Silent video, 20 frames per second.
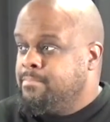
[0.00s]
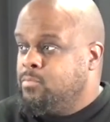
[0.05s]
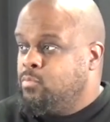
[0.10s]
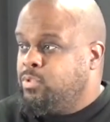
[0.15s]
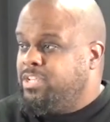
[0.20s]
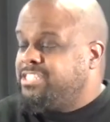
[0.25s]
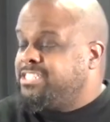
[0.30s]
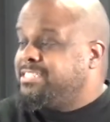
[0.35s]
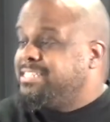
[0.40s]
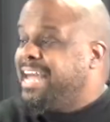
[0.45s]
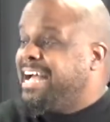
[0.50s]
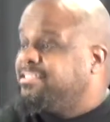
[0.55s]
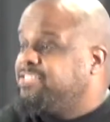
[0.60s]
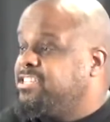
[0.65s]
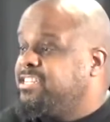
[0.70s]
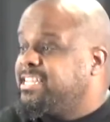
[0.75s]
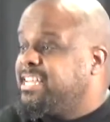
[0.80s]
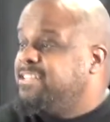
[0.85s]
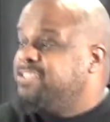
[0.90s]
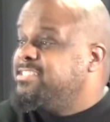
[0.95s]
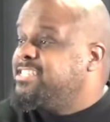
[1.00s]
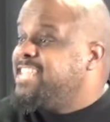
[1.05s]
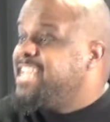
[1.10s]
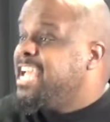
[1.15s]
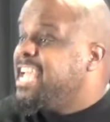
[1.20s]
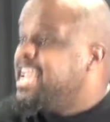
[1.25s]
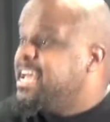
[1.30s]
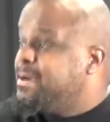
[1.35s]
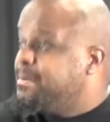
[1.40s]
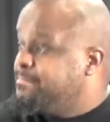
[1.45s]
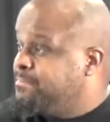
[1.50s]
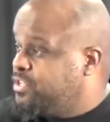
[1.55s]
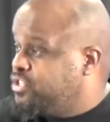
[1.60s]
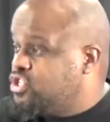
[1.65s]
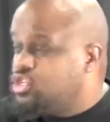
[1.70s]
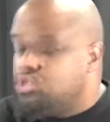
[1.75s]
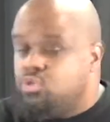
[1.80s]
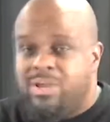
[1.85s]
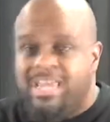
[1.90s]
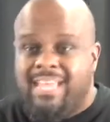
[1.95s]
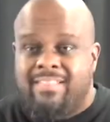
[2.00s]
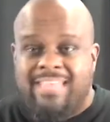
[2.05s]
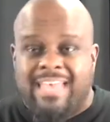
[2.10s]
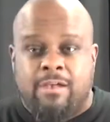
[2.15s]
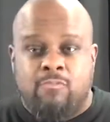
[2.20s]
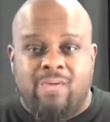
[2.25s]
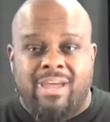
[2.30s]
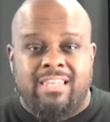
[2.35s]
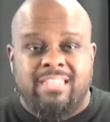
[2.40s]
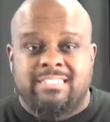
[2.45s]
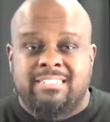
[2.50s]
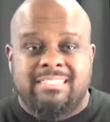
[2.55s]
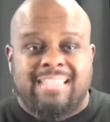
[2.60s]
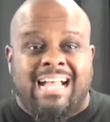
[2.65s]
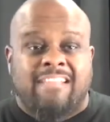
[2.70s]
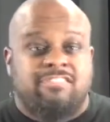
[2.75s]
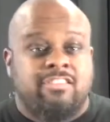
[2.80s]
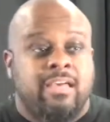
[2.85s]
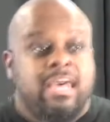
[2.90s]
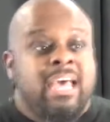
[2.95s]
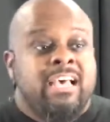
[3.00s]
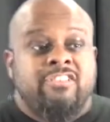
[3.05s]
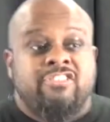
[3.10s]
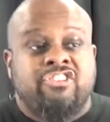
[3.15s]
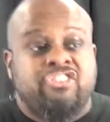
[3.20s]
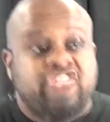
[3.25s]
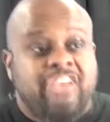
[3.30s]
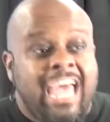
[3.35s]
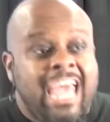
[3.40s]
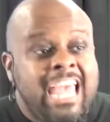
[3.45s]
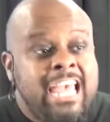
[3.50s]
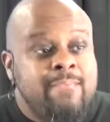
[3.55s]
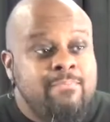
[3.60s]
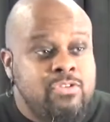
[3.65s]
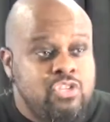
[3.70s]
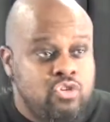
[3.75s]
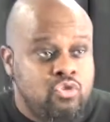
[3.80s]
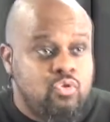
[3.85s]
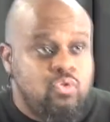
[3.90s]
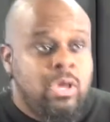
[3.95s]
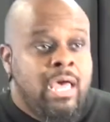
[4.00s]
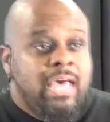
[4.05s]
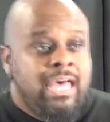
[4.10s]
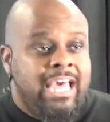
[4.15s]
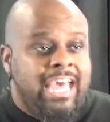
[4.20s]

This is not to condemn you in that way. This is not to shame you.